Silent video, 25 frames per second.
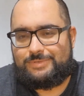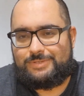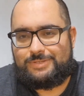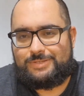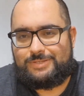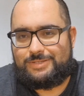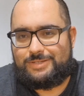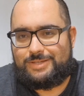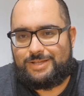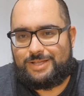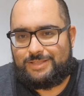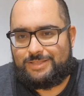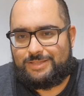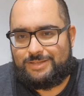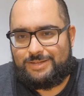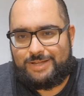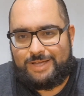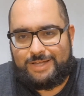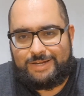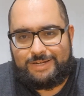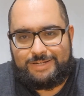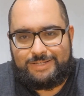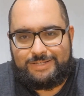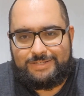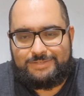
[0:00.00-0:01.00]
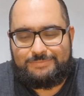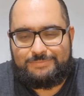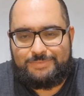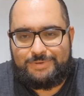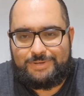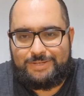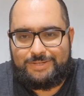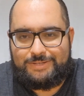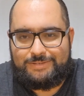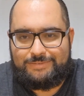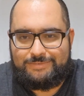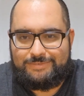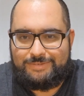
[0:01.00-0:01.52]
It's not the 90s,
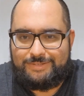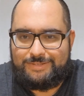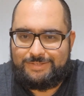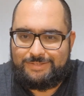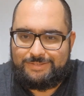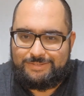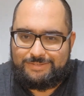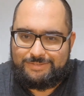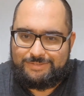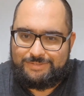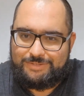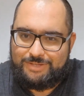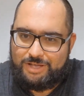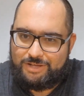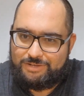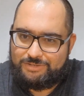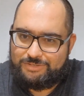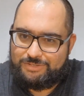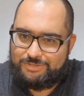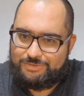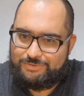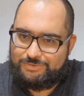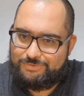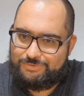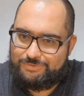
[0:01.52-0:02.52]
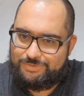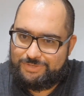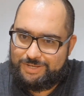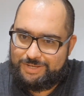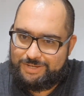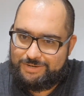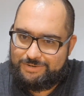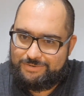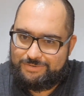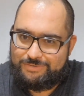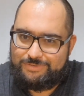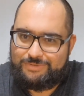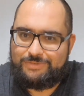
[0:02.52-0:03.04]
but Toxic
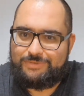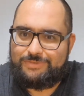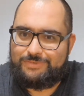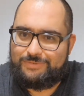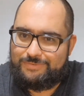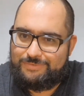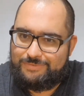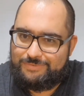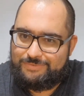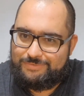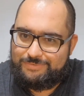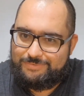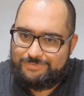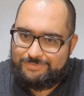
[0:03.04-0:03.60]
Crusaders.